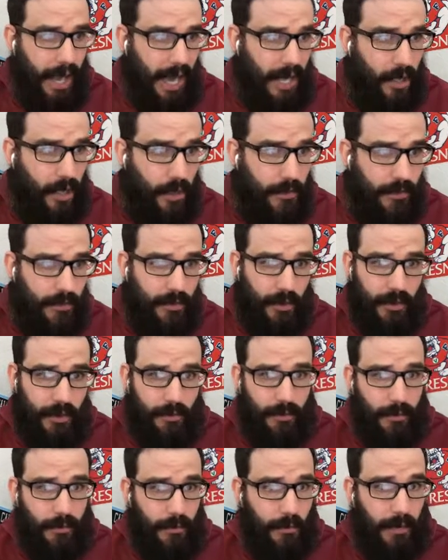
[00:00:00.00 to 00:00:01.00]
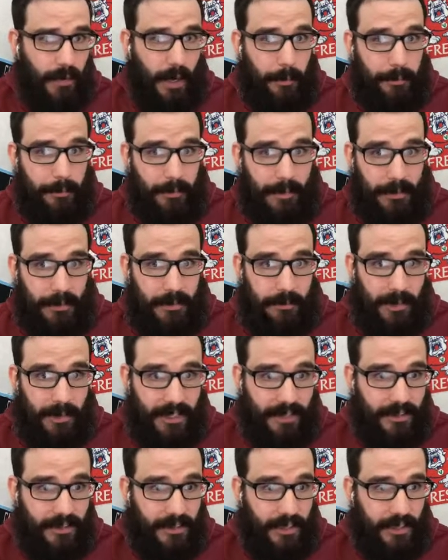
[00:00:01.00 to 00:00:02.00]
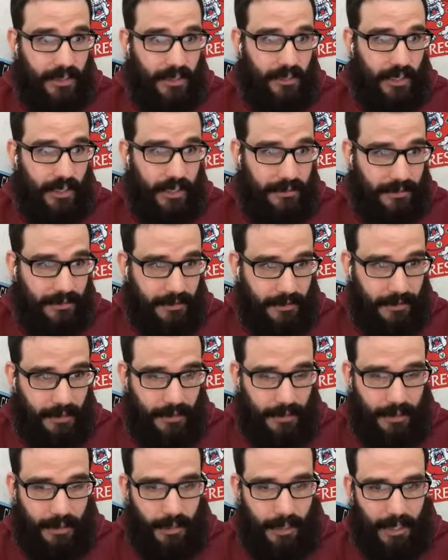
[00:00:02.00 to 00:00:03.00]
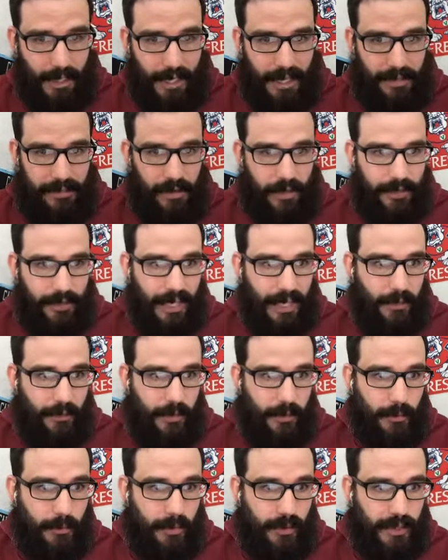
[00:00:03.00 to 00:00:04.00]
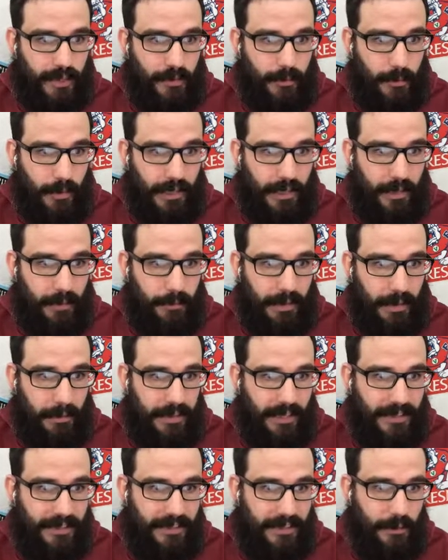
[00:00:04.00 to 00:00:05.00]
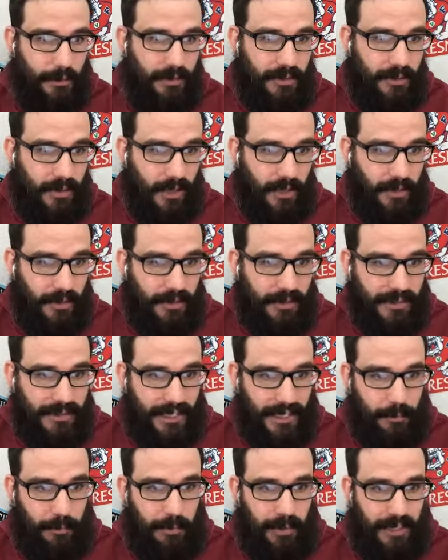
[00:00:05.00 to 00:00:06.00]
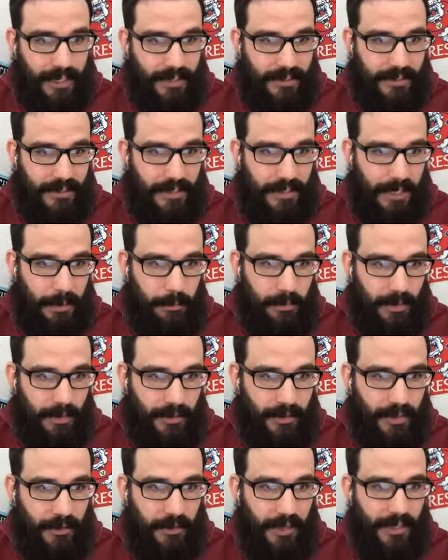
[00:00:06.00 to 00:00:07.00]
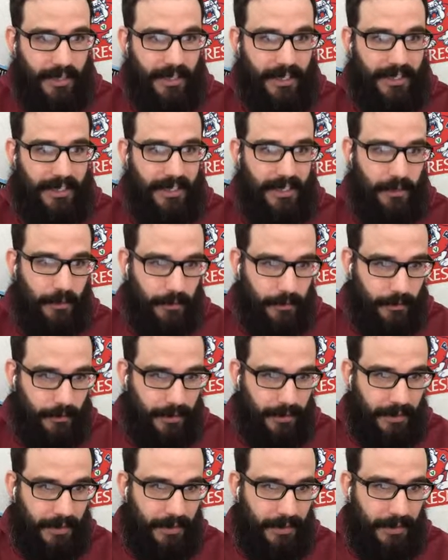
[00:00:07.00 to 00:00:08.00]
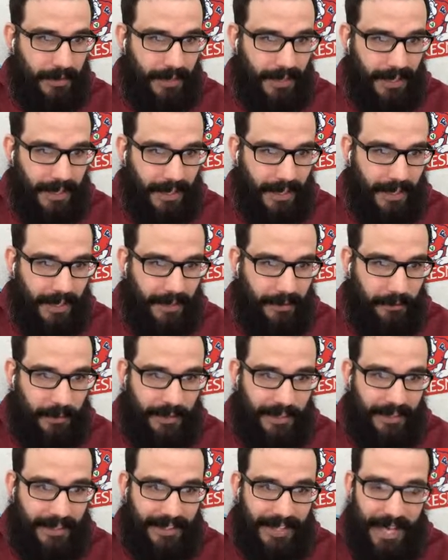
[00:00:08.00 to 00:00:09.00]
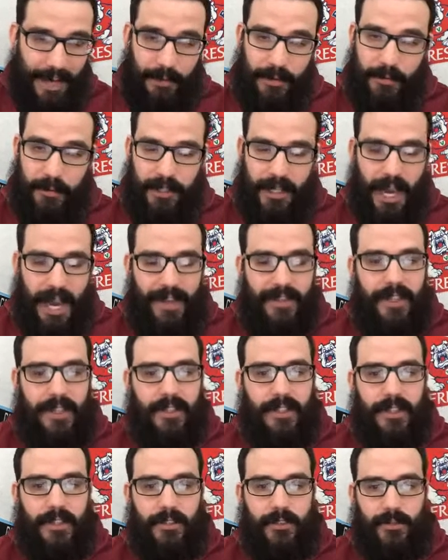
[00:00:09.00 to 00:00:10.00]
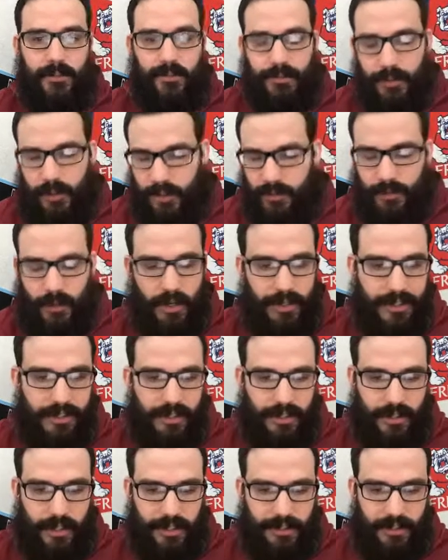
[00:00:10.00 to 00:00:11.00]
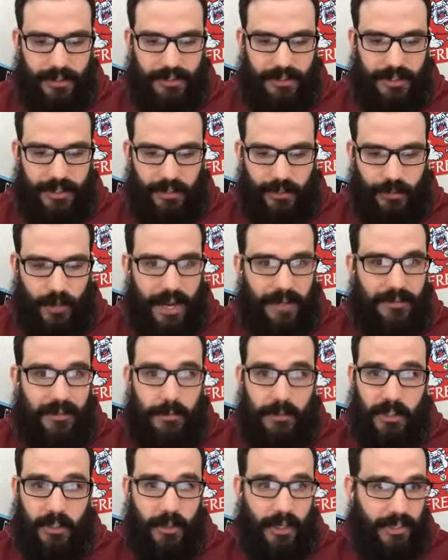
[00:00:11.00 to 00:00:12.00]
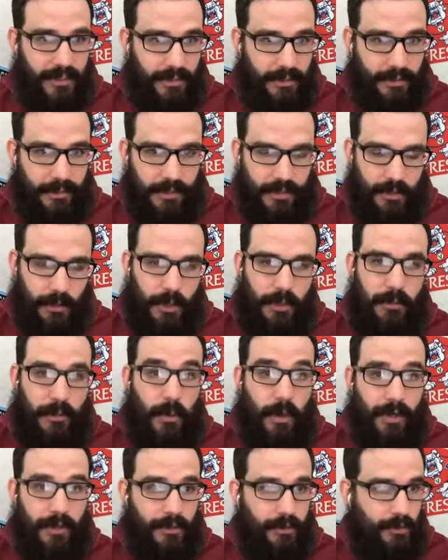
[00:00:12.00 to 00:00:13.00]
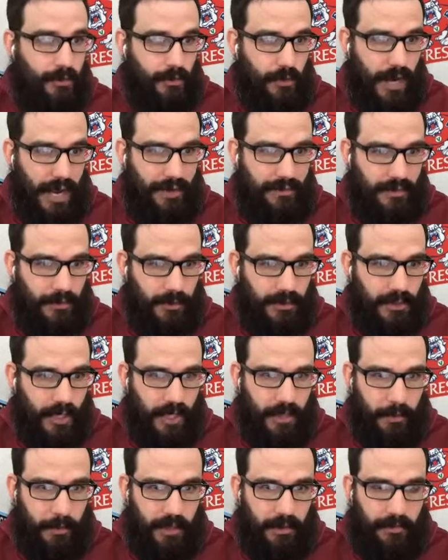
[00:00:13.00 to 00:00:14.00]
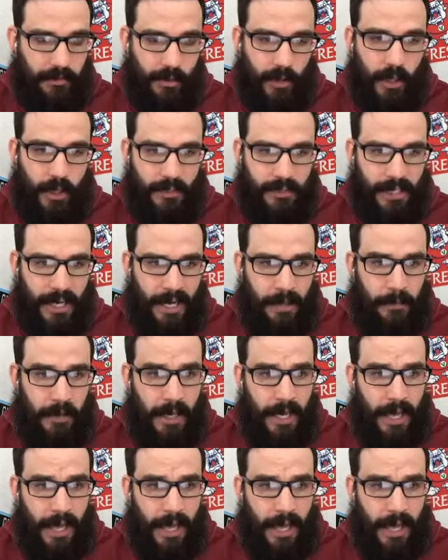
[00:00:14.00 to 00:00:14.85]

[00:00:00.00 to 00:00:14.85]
I don't know if you've heard the rumor about maybe Pitts to the Jets. I've heard that rumor as well. Maybe they stick with Darnold and take Pitts and they build it around like Kittle. But that would be I think this first of all, this draft's going to be crazy. This is going to be one of those drafts that we talk about for a long time.